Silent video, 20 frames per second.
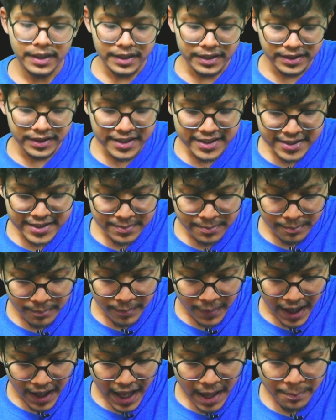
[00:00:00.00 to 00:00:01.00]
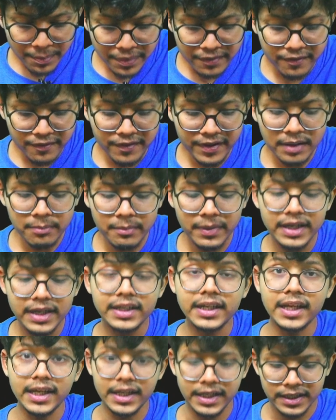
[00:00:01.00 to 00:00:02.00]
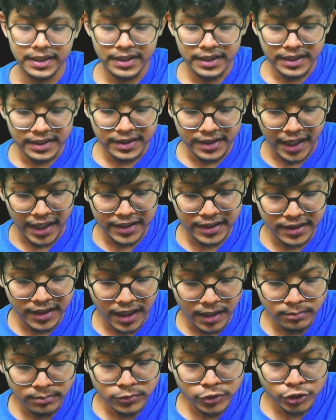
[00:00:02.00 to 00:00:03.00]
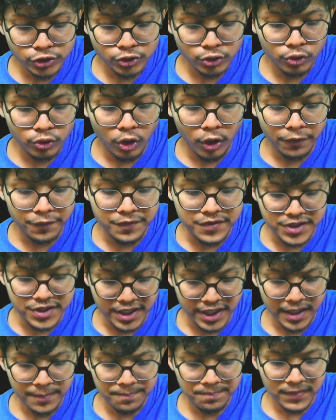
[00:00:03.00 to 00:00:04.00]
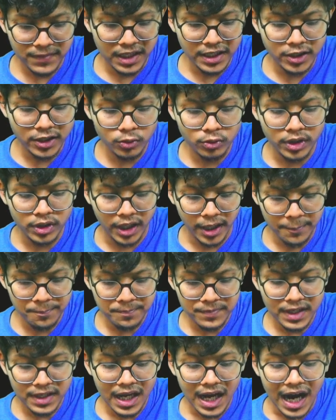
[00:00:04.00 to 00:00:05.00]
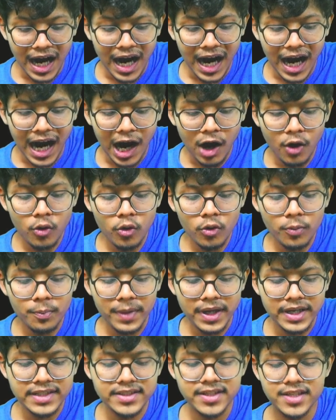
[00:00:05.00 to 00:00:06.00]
This map will maintain that nums2 of j into k, how many such